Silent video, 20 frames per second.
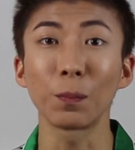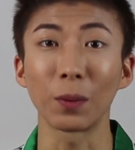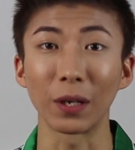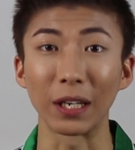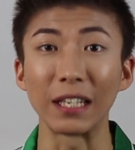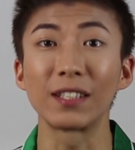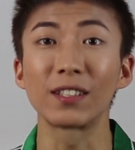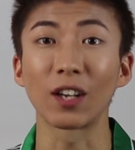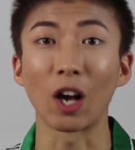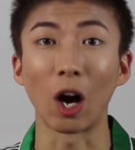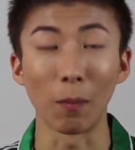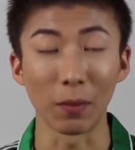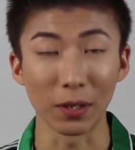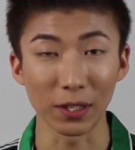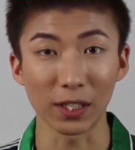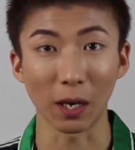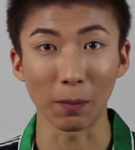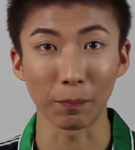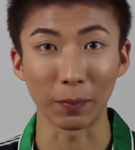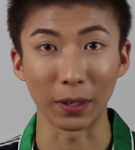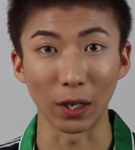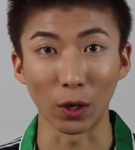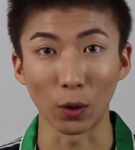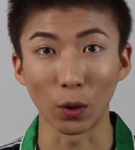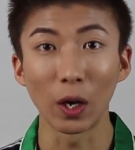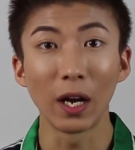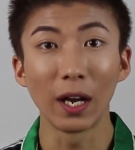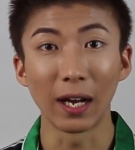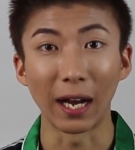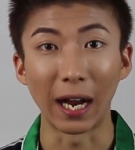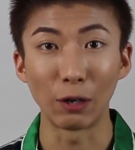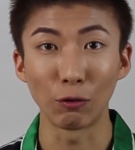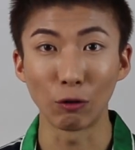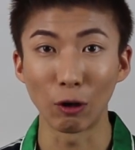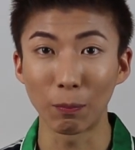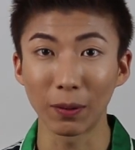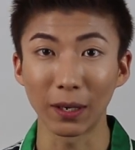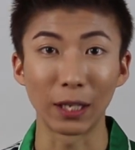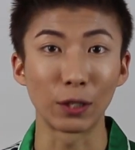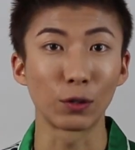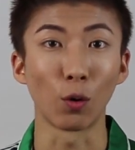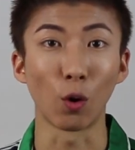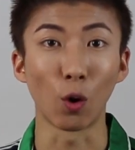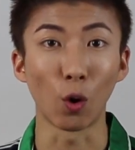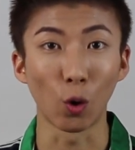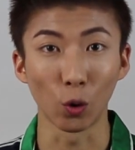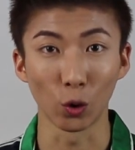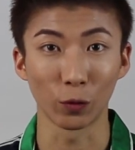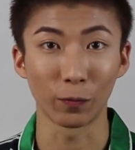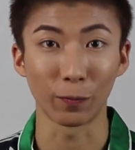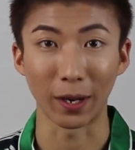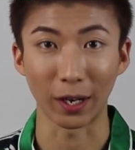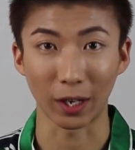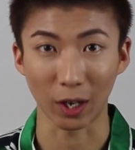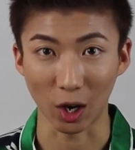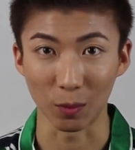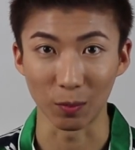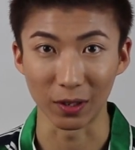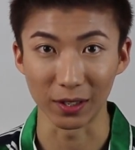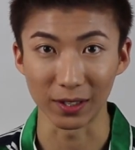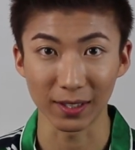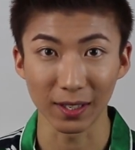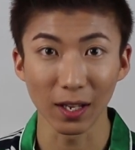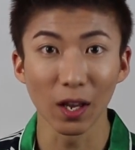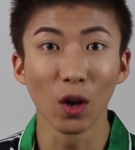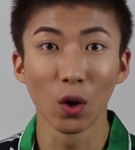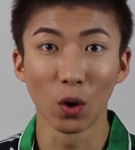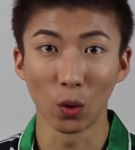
please comment down below. I reply to all of my comments.